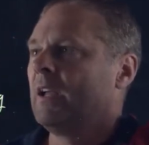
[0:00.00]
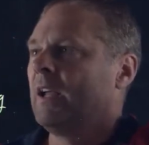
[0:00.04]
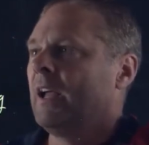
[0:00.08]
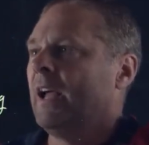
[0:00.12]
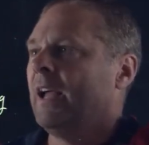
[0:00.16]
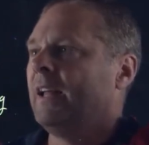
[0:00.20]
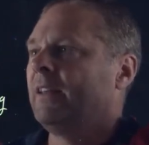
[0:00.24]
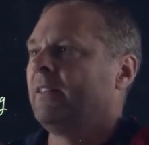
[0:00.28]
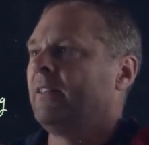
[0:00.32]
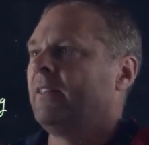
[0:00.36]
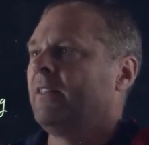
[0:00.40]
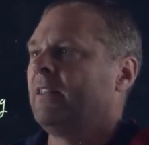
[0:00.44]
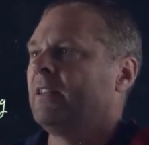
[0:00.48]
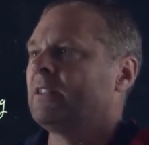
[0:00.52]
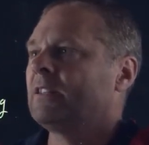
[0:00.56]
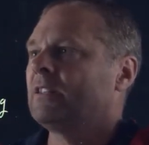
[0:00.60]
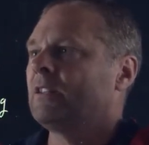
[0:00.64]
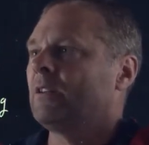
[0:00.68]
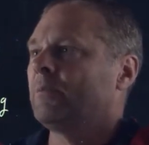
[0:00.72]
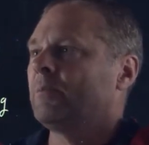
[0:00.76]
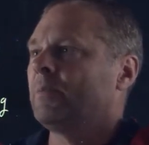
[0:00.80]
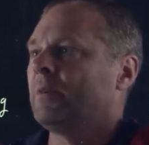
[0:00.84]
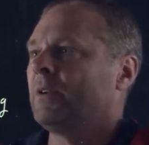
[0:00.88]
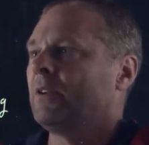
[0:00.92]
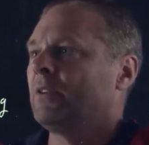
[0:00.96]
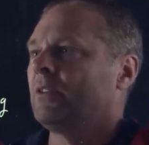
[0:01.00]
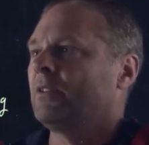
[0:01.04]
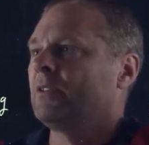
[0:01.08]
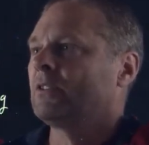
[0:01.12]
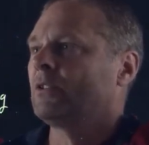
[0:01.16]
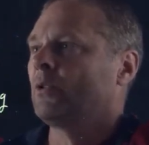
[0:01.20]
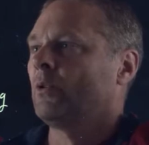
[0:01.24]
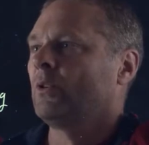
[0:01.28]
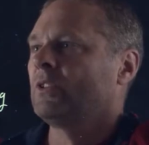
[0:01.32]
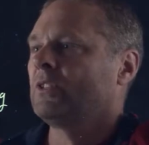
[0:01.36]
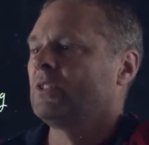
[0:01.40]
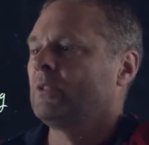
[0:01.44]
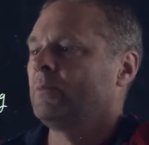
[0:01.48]
And this up here is
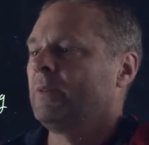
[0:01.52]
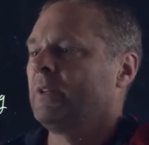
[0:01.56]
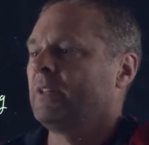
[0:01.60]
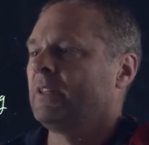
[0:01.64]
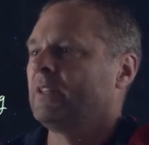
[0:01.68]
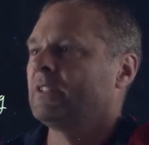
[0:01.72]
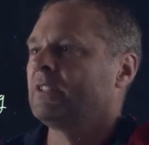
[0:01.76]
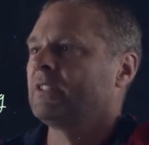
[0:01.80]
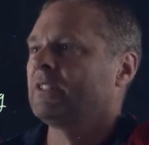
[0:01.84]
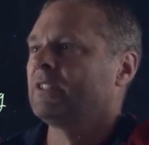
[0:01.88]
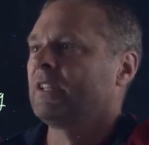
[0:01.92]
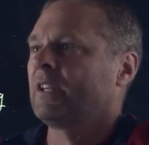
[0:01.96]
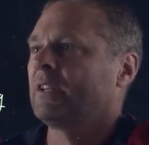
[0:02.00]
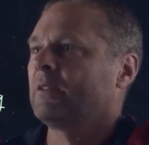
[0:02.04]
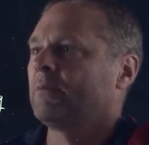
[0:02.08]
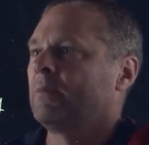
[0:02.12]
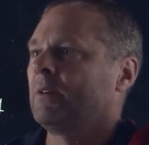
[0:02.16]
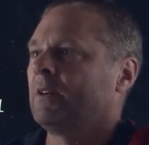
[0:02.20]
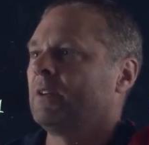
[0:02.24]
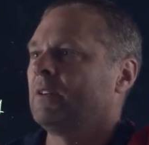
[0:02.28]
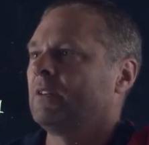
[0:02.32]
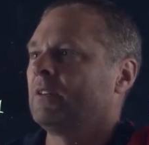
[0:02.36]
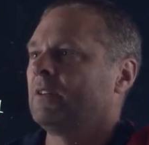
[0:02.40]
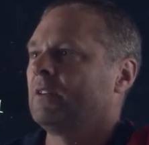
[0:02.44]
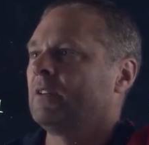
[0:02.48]
going to be the sigma